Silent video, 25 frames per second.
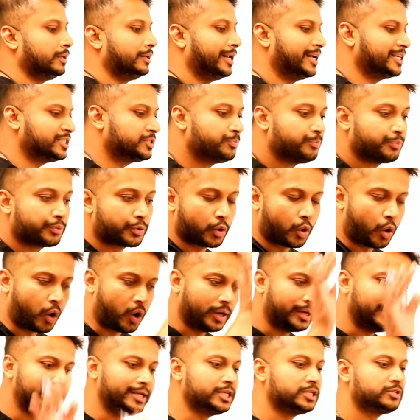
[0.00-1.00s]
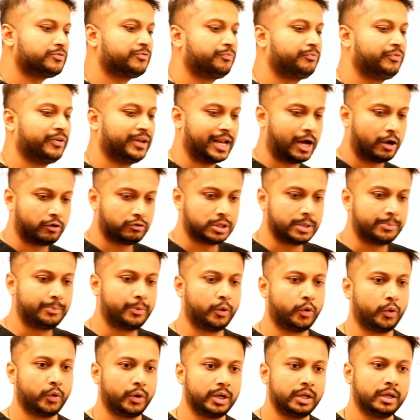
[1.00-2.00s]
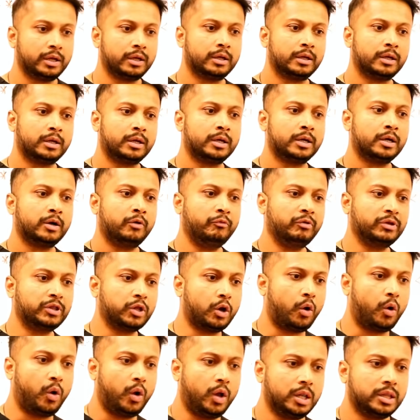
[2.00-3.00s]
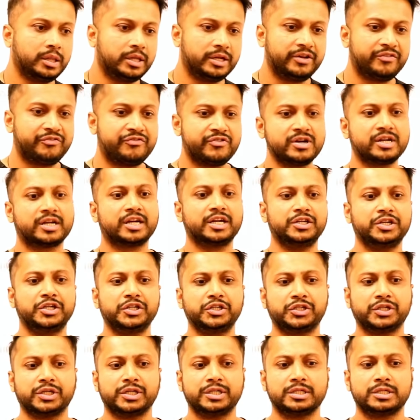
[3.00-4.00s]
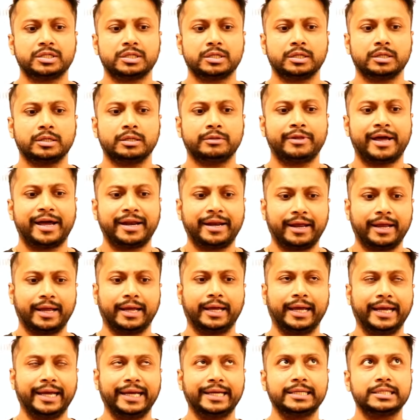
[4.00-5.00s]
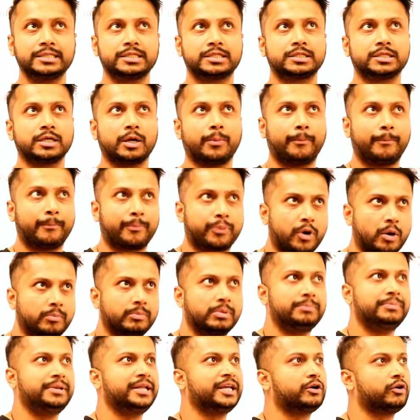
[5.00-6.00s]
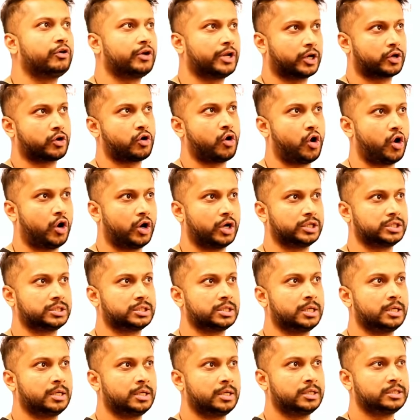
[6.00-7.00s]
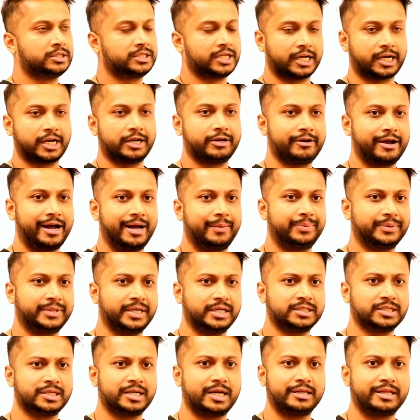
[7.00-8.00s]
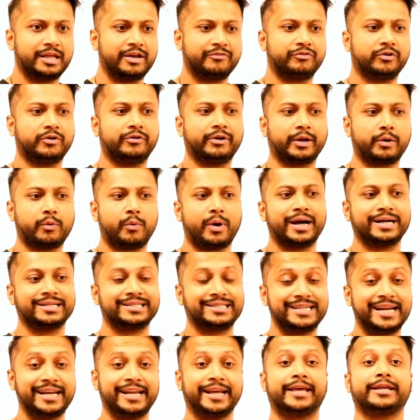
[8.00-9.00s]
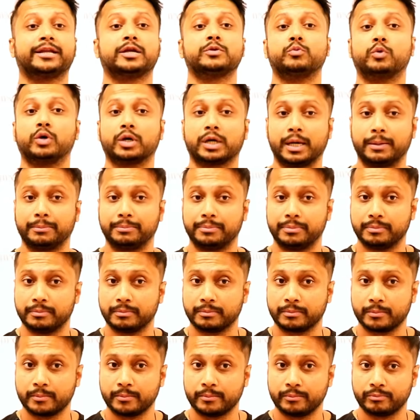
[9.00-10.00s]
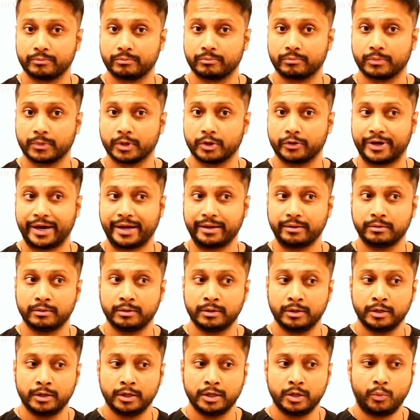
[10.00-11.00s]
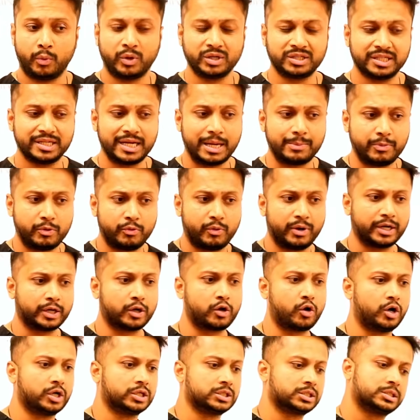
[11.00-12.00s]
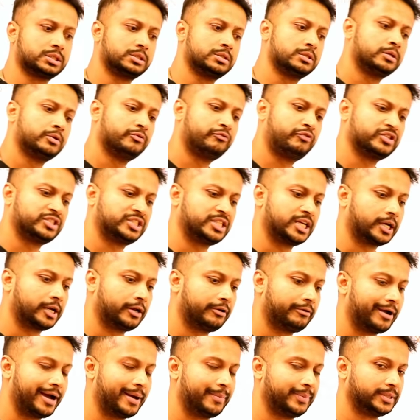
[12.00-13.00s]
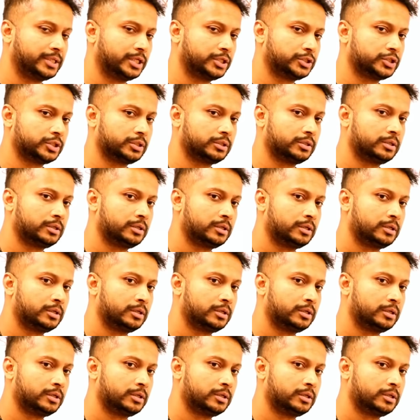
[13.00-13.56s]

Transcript: let's broadly fill out the board with all the different conditions that is probably going to cause secondary hypertension and therefore requires dedicated workup. Okay? What's the number one cause for secondary hypertension?